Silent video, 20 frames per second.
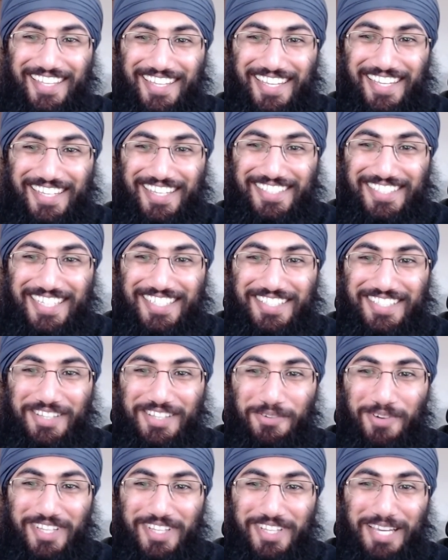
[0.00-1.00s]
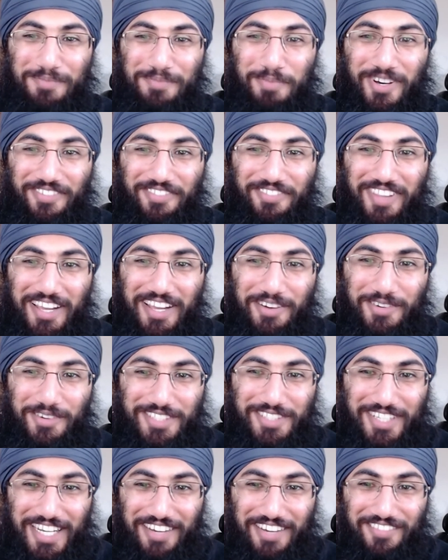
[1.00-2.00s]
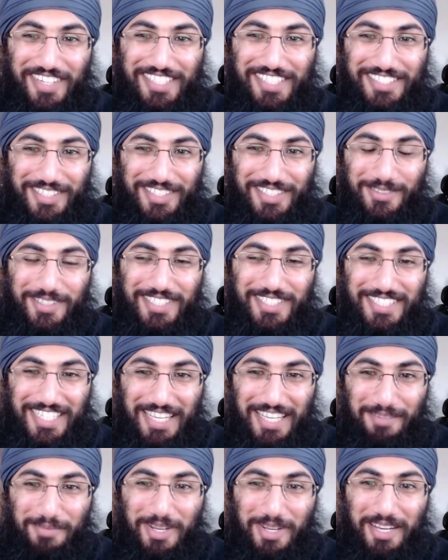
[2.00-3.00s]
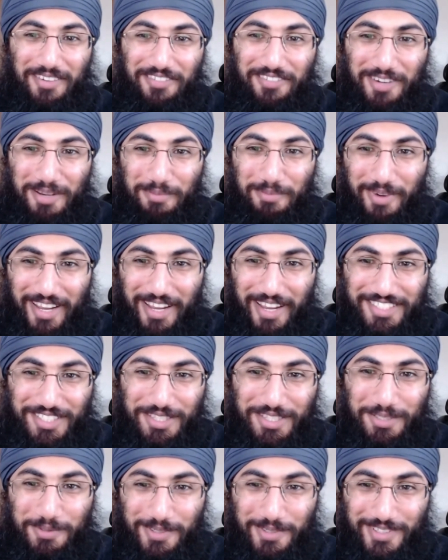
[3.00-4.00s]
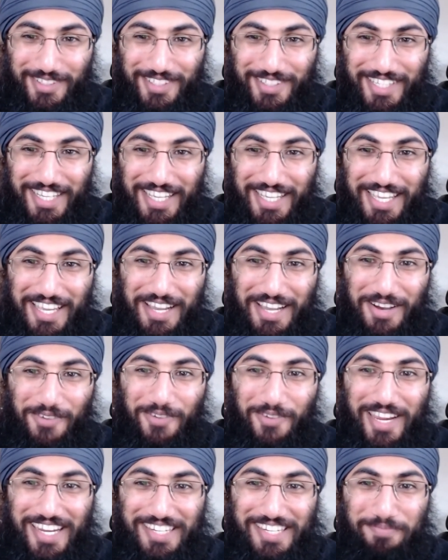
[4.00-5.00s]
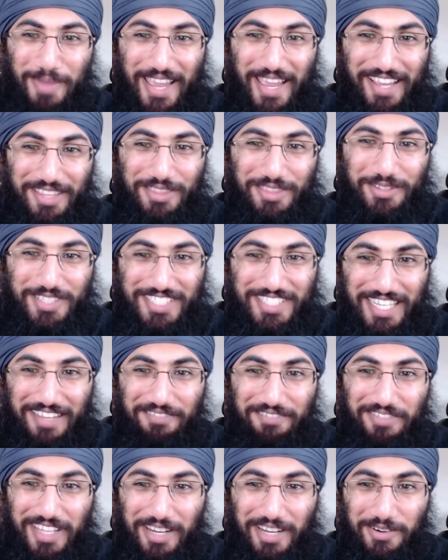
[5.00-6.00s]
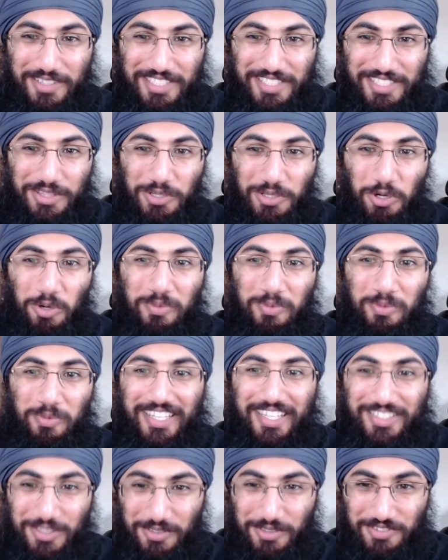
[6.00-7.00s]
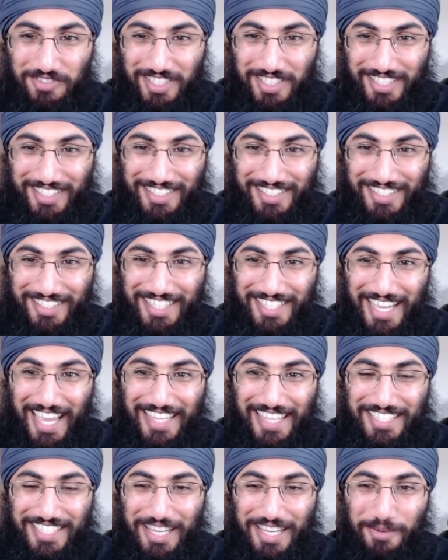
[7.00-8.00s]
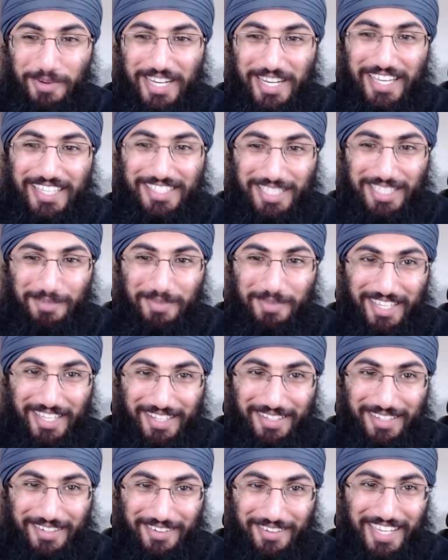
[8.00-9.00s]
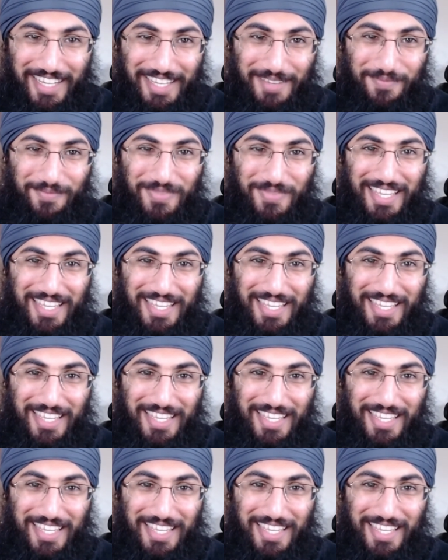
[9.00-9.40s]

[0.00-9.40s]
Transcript: He says the one that put flowers on every single stem and every branch in the world, we pick those same flowers and throw them at his own feet and say we did something, right?